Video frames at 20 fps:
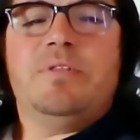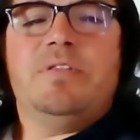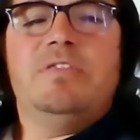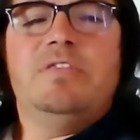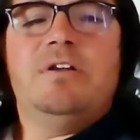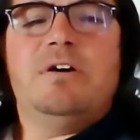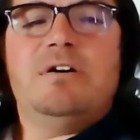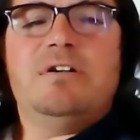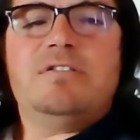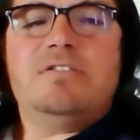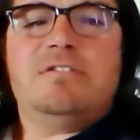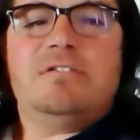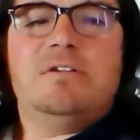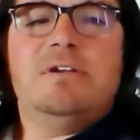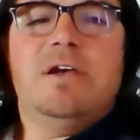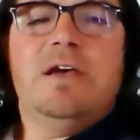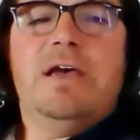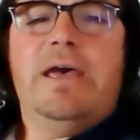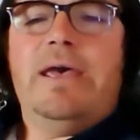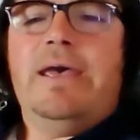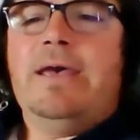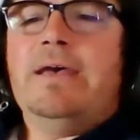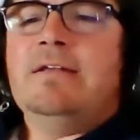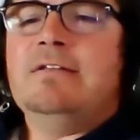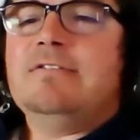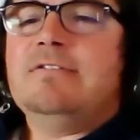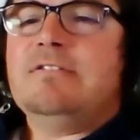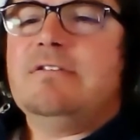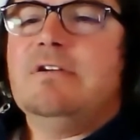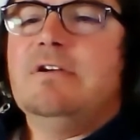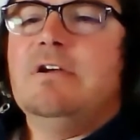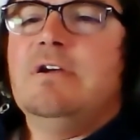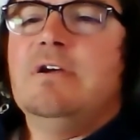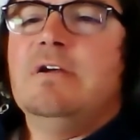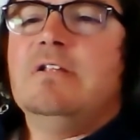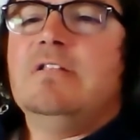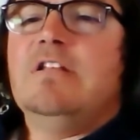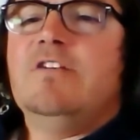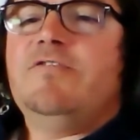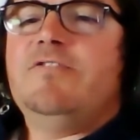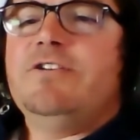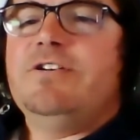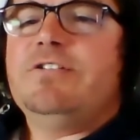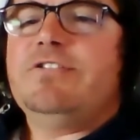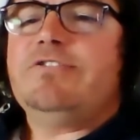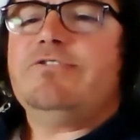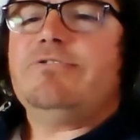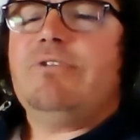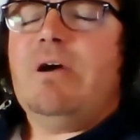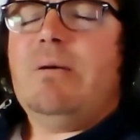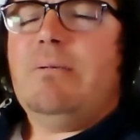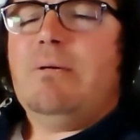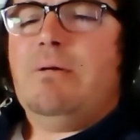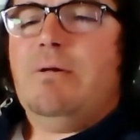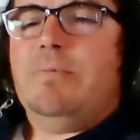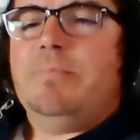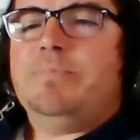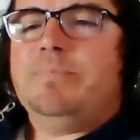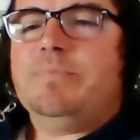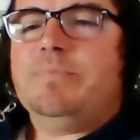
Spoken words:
Thus ends the first travel.